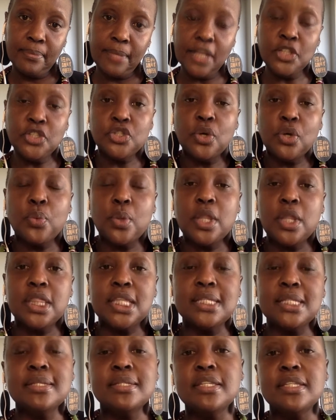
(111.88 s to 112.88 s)
And so,
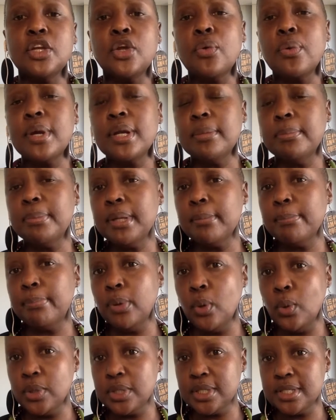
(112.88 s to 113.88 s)
this is incredibly
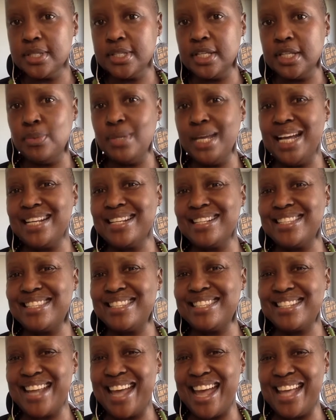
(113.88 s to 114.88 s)
important that we
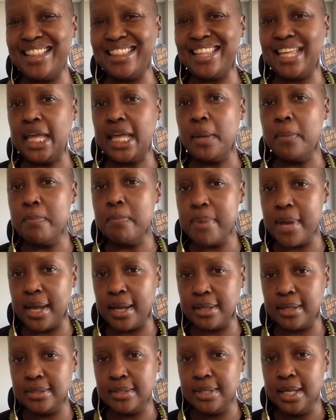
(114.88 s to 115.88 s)
understand the
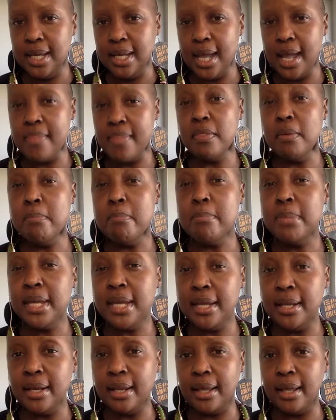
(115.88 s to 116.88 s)
impact and the
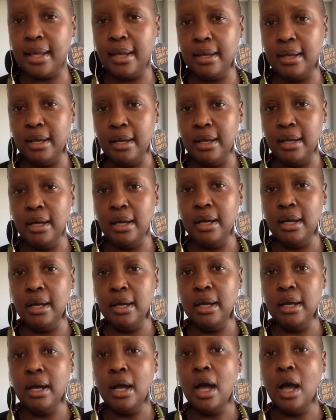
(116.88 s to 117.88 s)
meaning
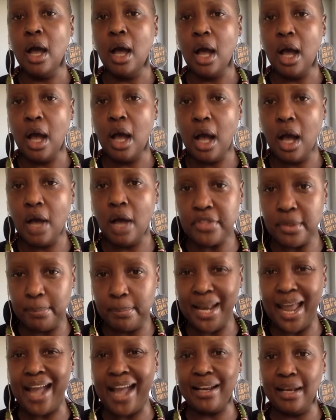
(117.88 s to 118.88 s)
of the
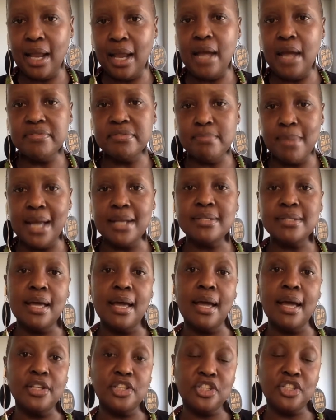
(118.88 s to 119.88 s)
Black Lives Matter
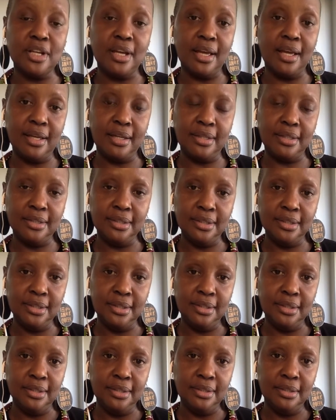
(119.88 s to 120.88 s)
hashtag.
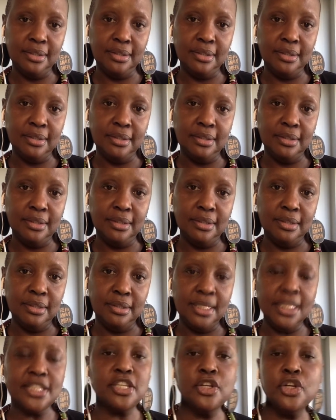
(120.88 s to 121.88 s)

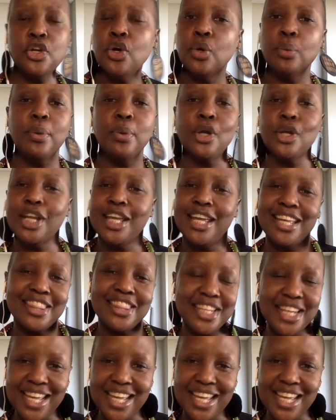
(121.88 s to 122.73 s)
Yes, I know we're going to get the